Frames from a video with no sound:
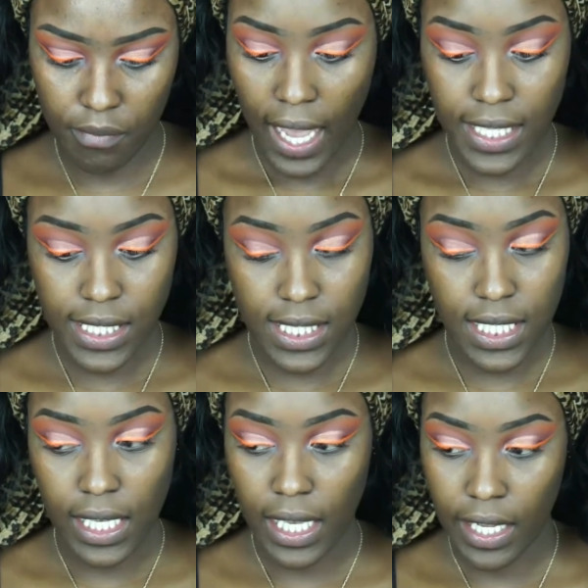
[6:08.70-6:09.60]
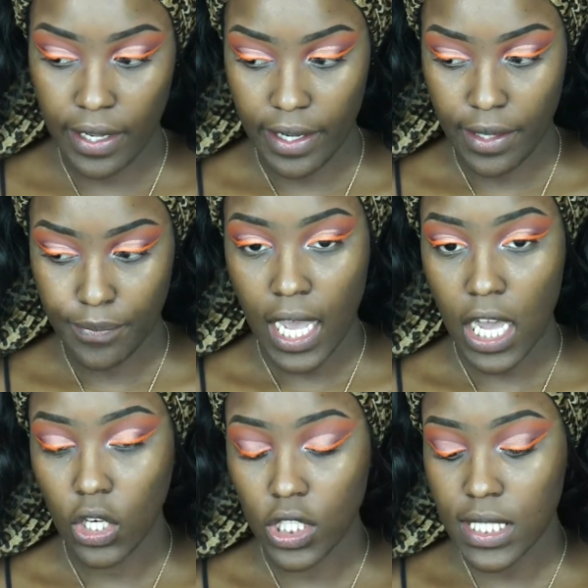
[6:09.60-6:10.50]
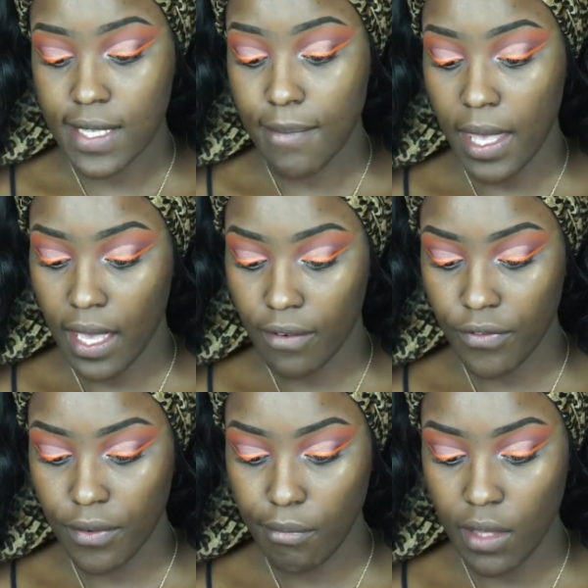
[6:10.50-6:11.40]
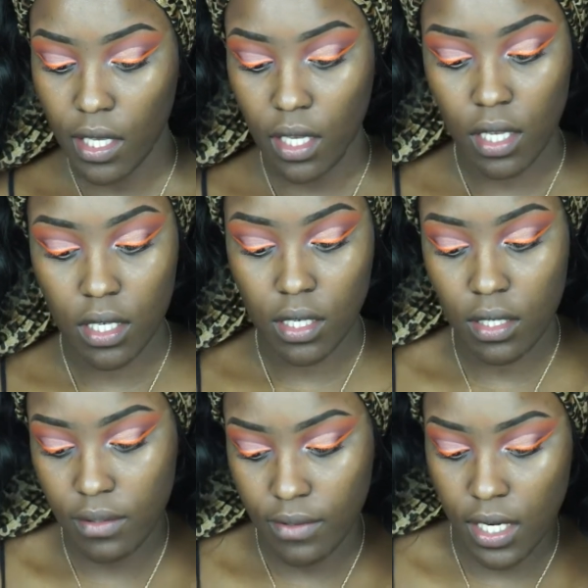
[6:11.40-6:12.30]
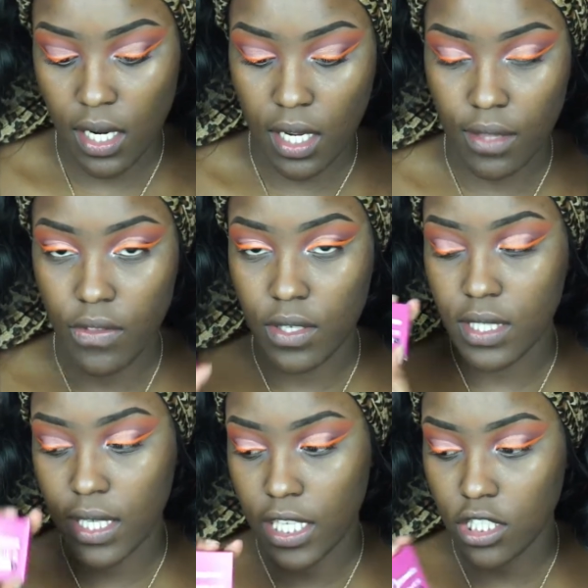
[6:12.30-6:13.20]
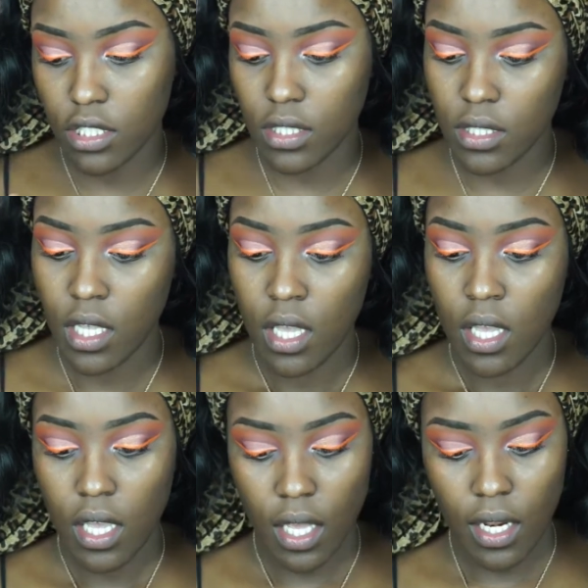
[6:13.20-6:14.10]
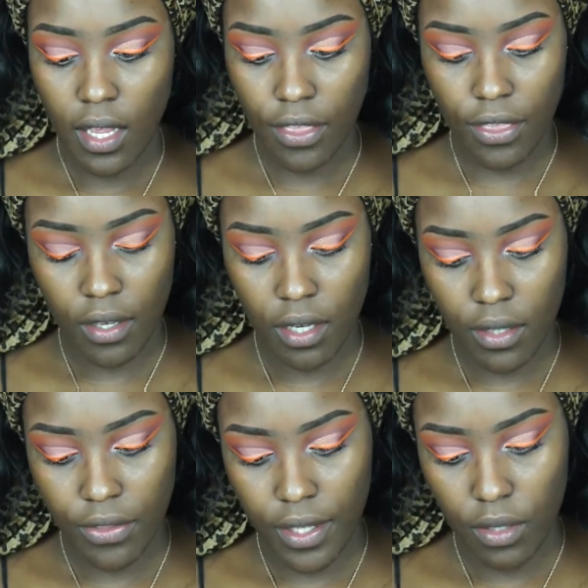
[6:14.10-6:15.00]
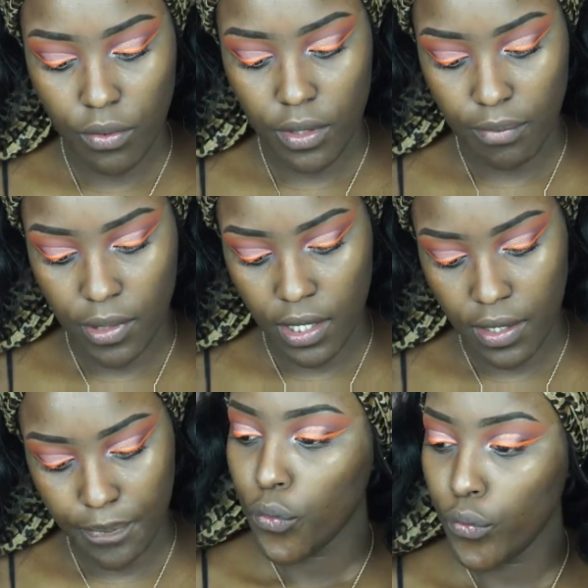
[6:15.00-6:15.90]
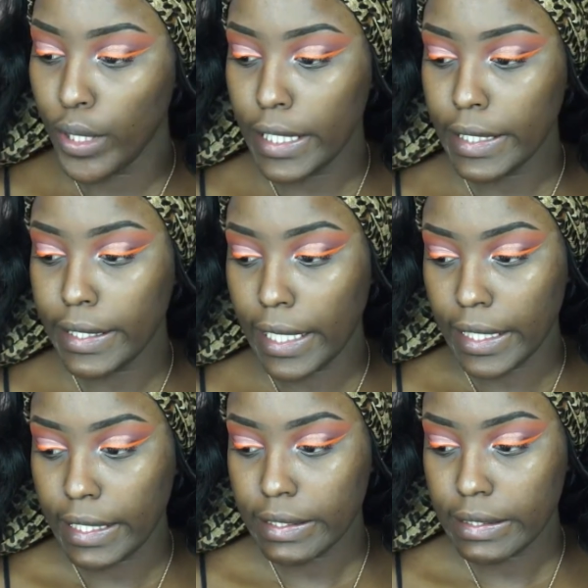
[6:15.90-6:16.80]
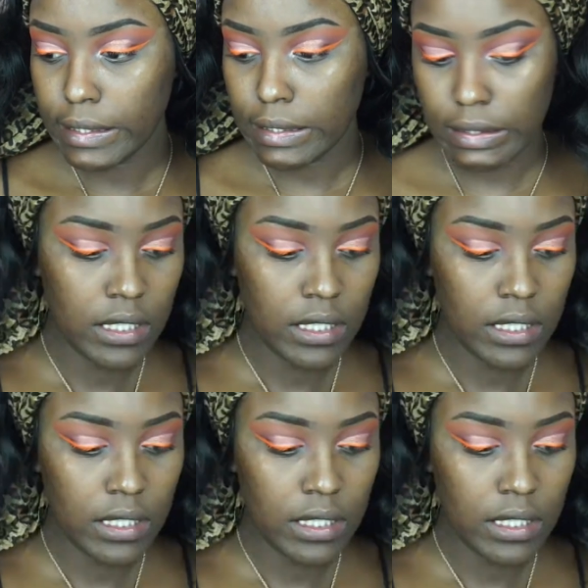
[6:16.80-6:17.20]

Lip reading: Icy Hair. I ordered some hair from there and then I got these lashes. And I thought they will be really nice